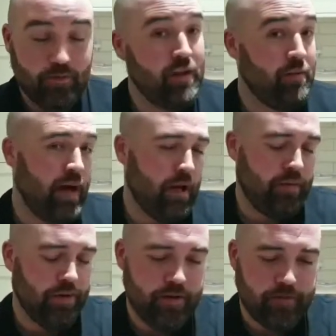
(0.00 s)
Well, in my
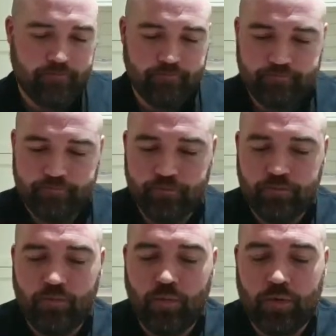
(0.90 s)
opinion.
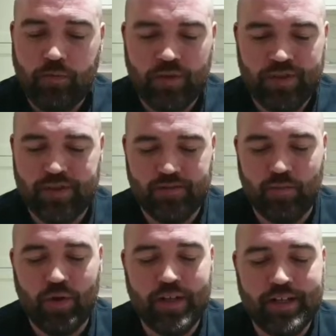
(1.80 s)
What,
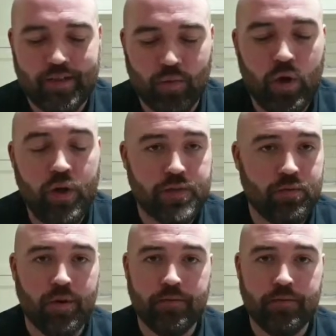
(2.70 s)
what's, what is the worst